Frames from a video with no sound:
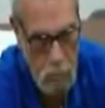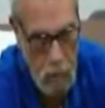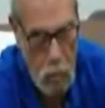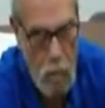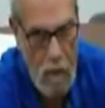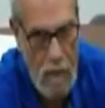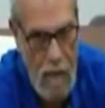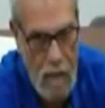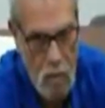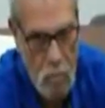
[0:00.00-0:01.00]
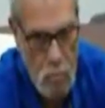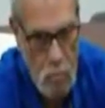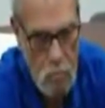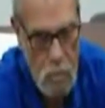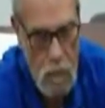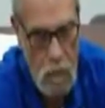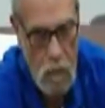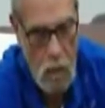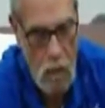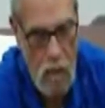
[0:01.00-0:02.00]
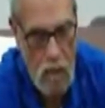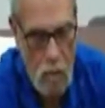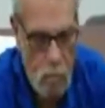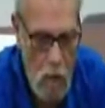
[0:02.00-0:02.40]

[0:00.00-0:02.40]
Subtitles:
Everybody has them. You got some